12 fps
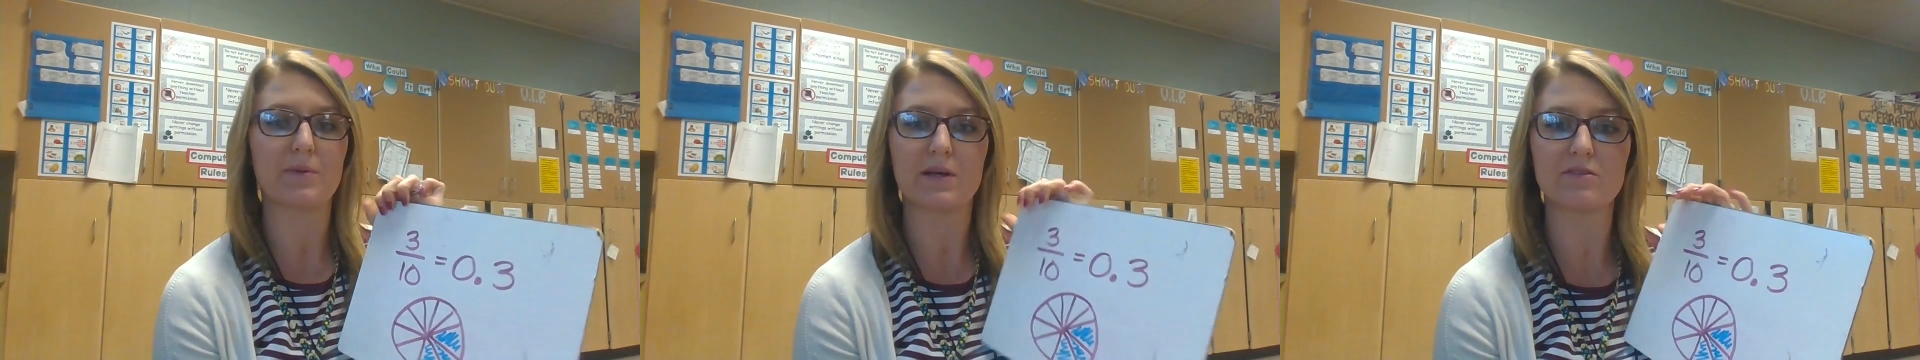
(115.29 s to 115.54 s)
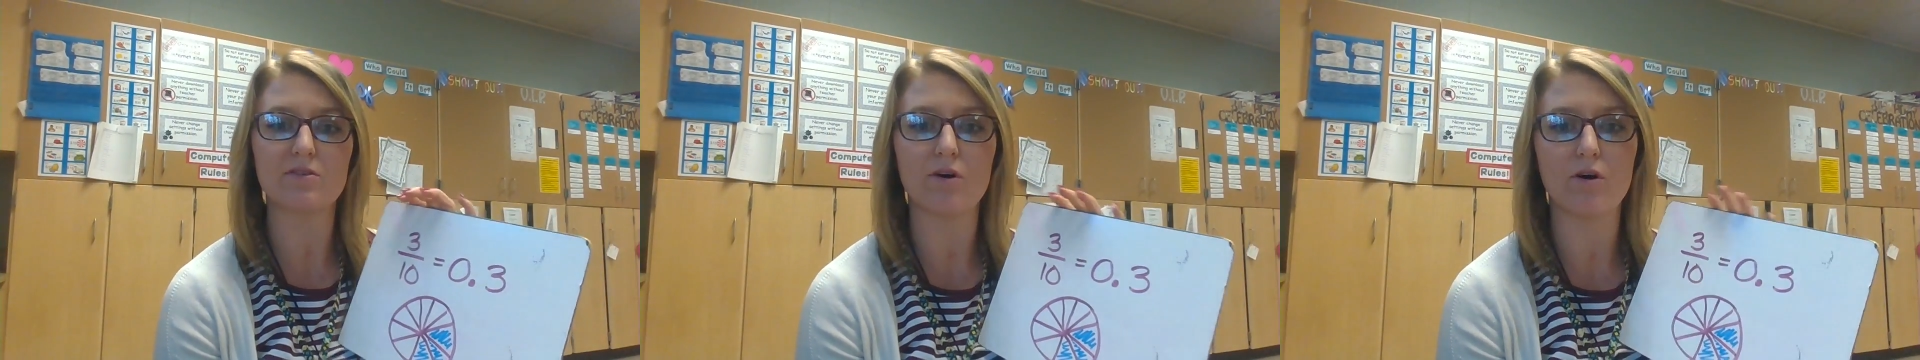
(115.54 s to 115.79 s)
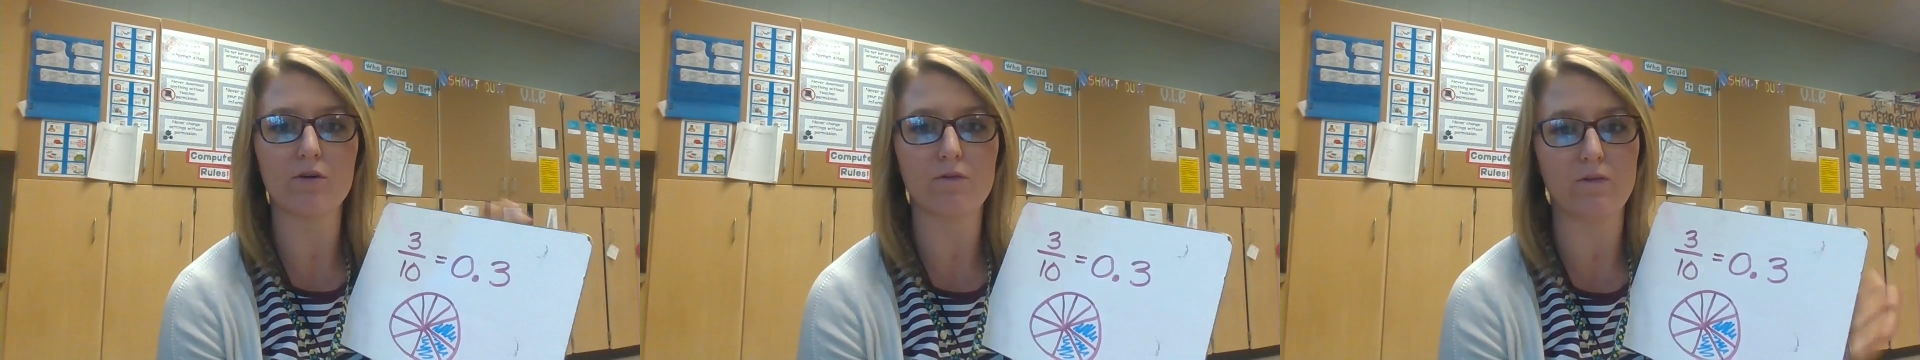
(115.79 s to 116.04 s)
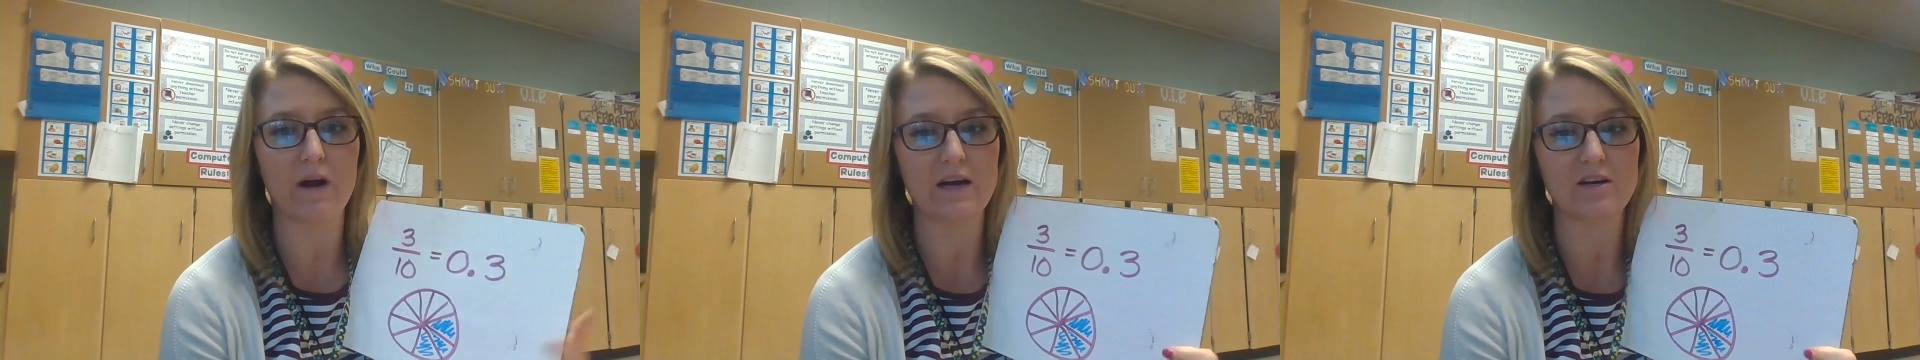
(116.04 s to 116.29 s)
because all
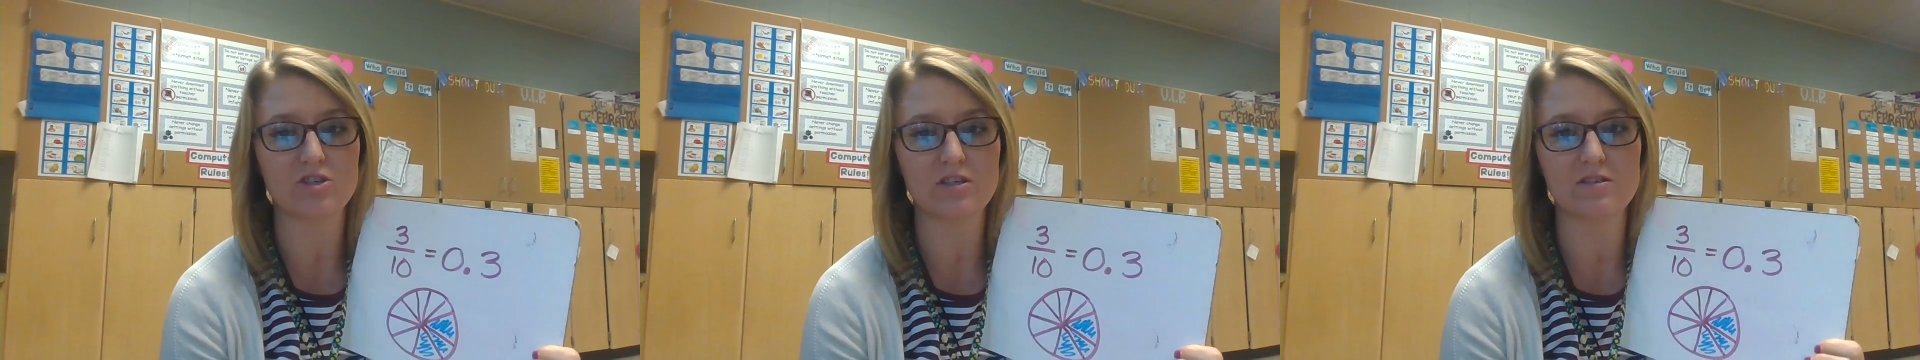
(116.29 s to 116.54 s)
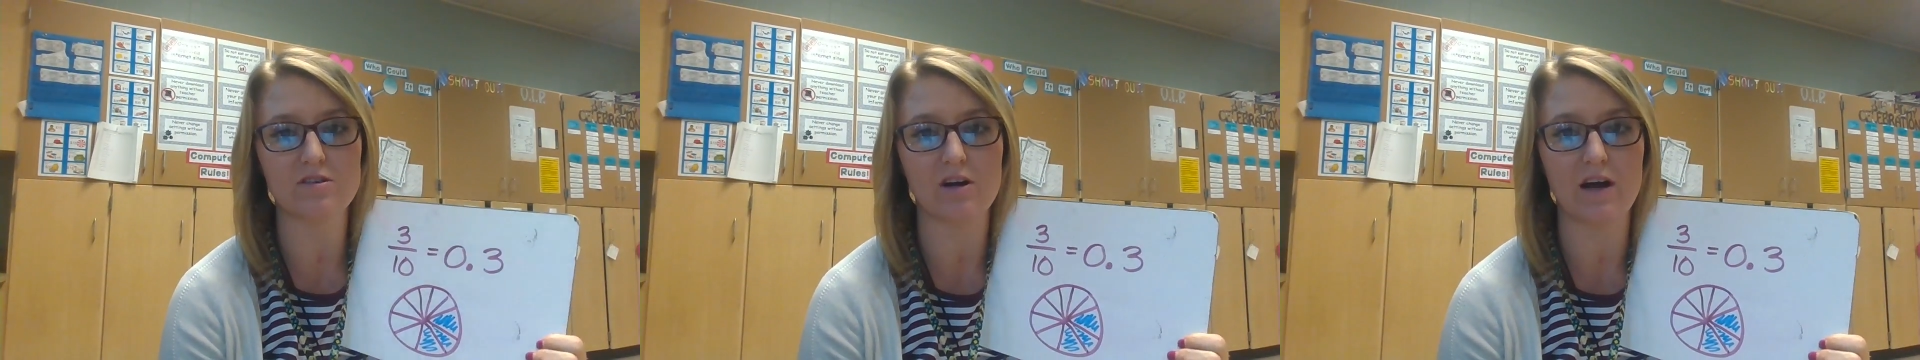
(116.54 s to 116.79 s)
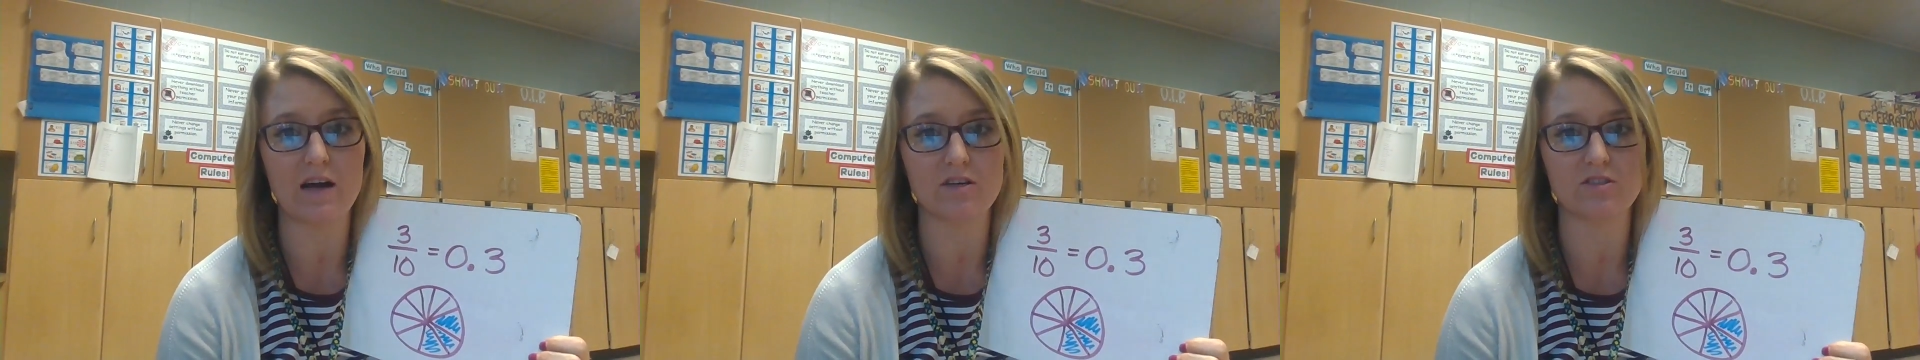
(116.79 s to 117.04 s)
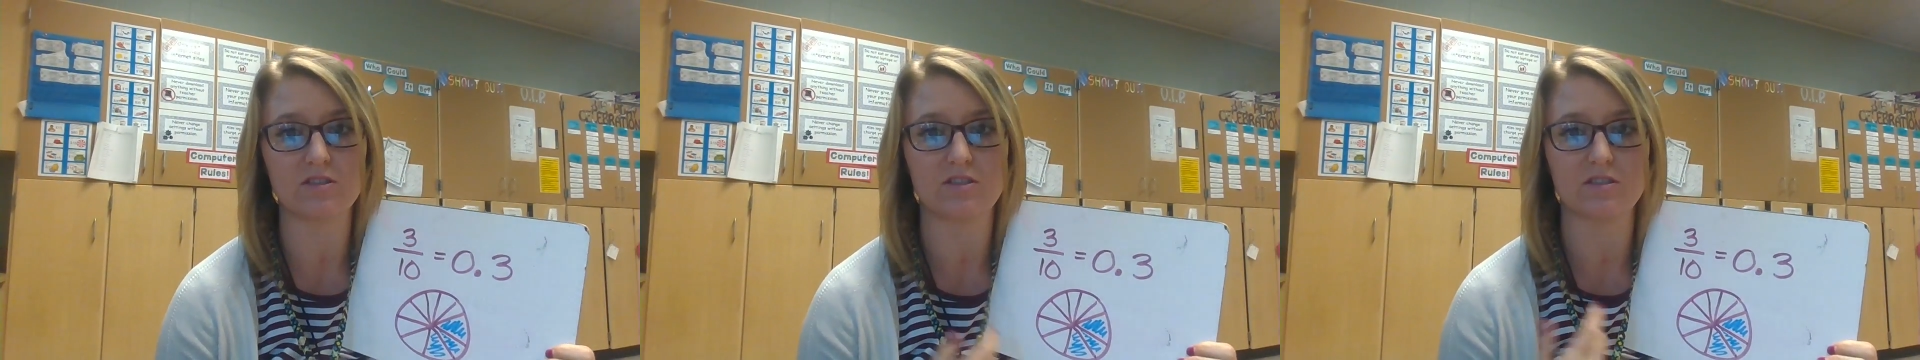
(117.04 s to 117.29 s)
fractions are
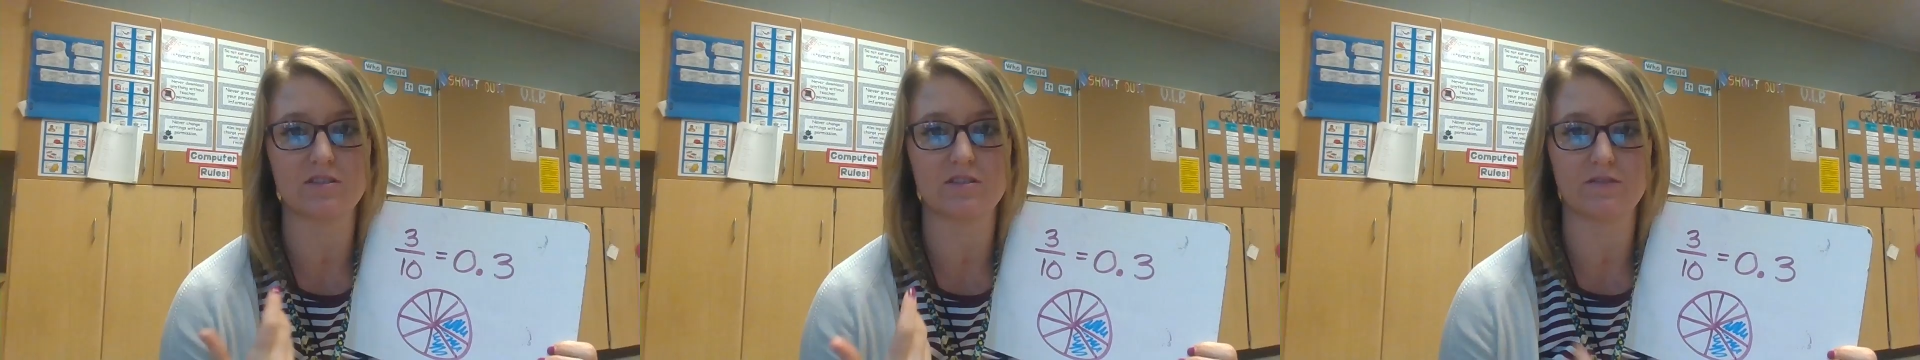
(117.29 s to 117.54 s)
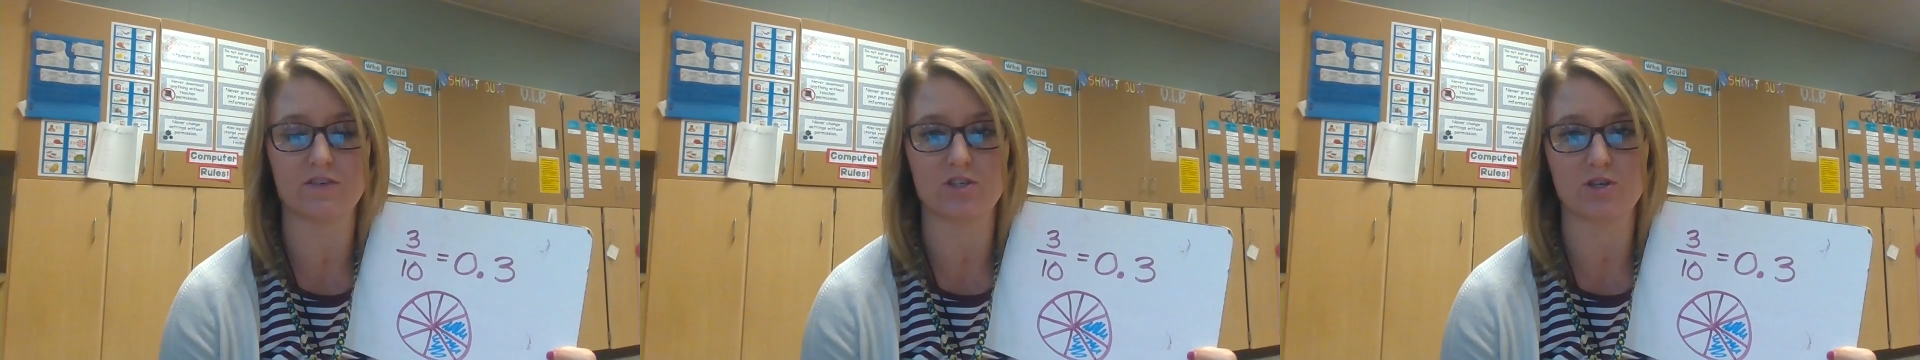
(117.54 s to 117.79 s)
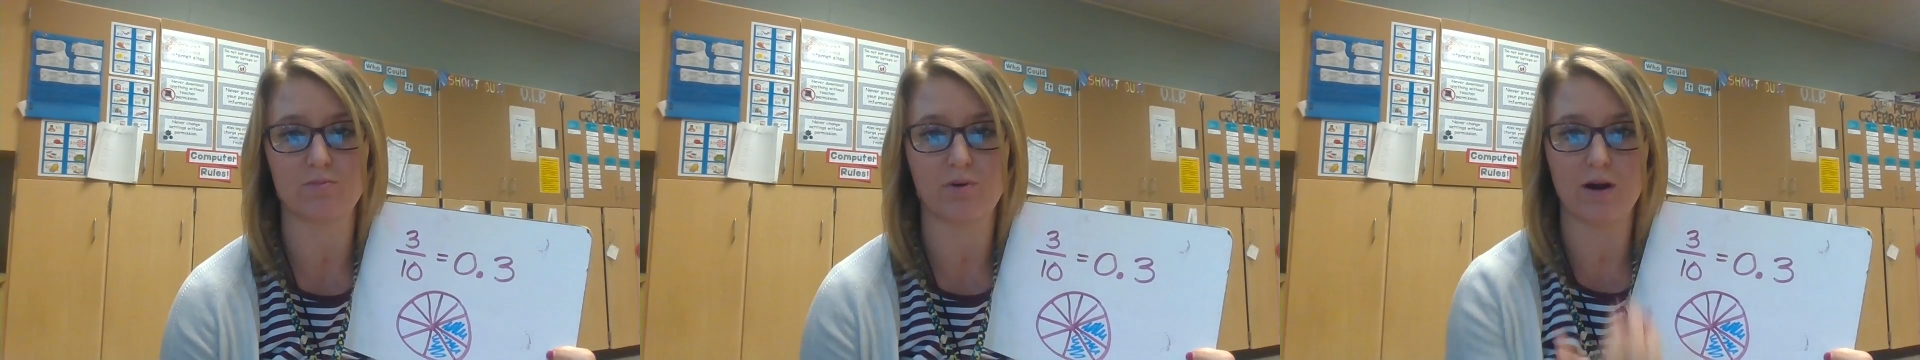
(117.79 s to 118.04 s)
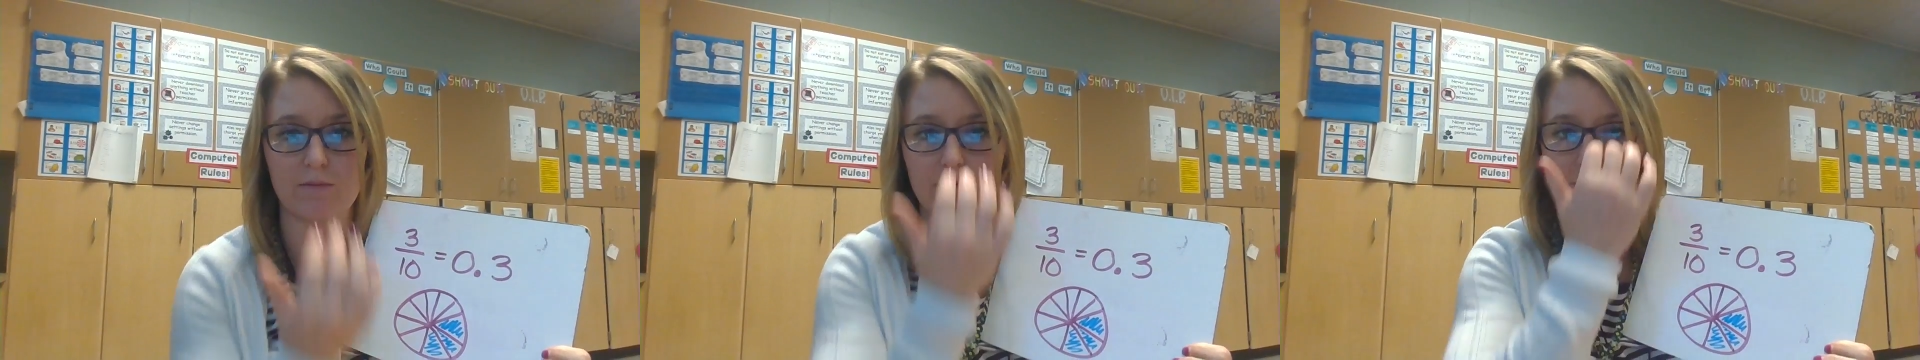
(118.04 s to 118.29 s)
actually just division
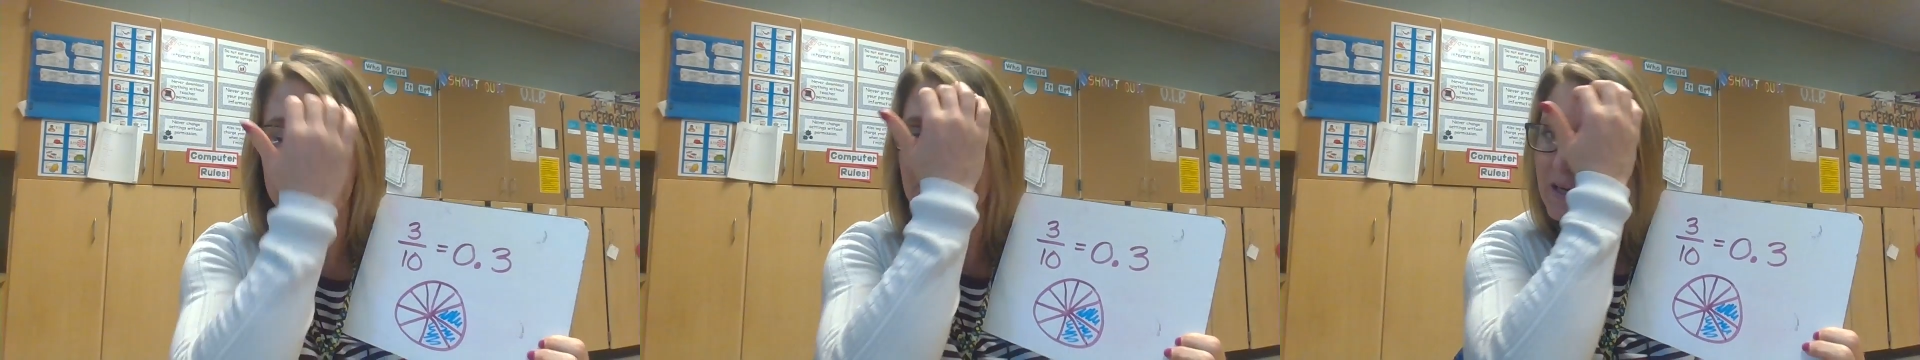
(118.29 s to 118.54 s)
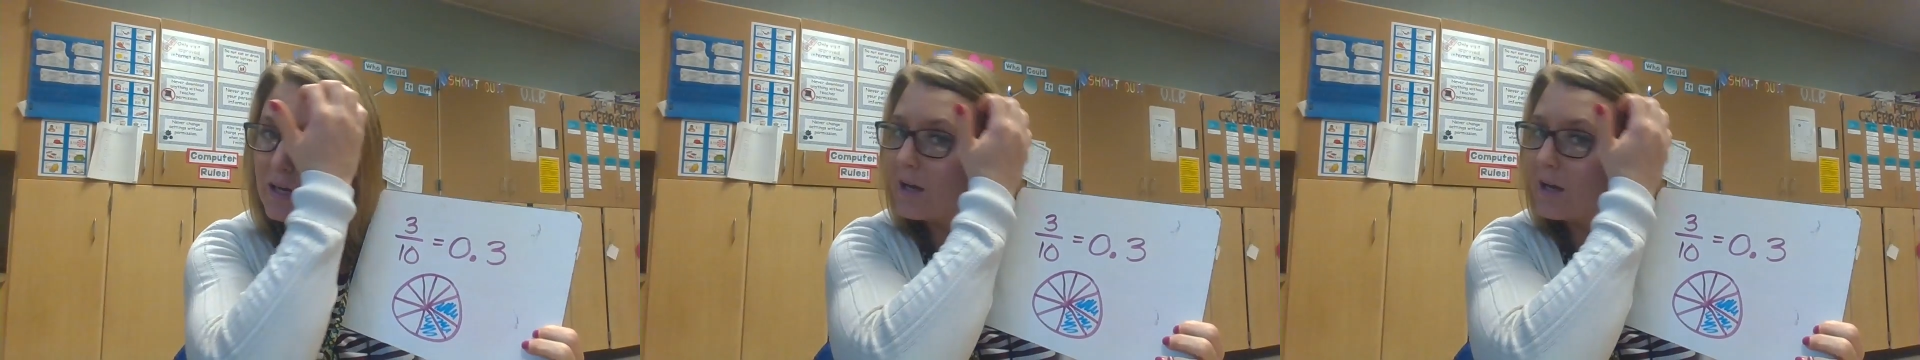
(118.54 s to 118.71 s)
problems.